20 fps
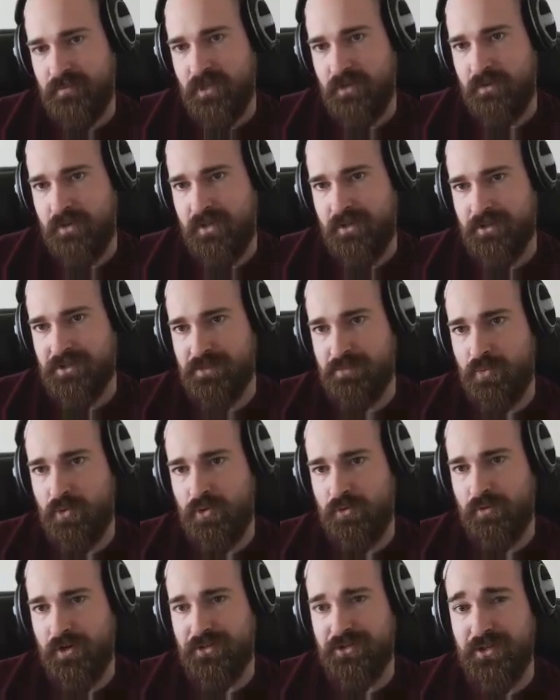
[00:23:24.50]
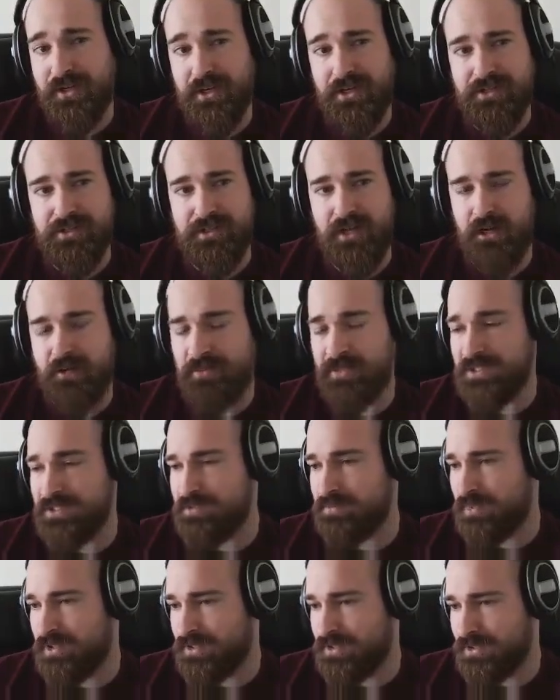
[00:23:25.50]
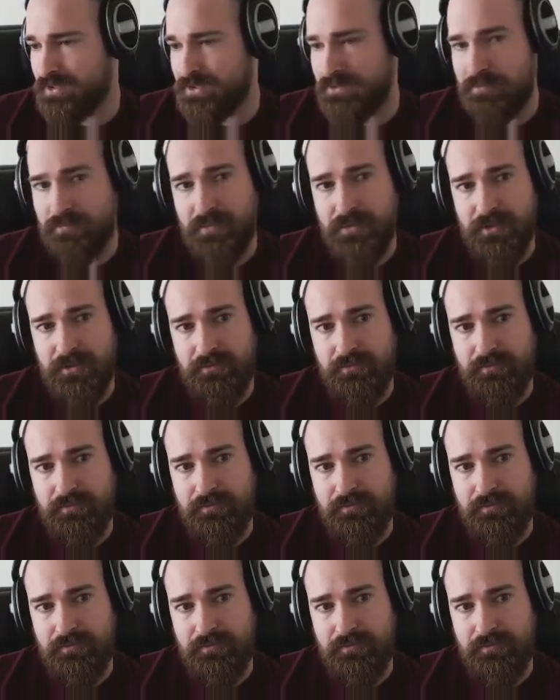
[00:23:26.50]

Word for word: I'd rather support Russia against the Ottomans, personally, but...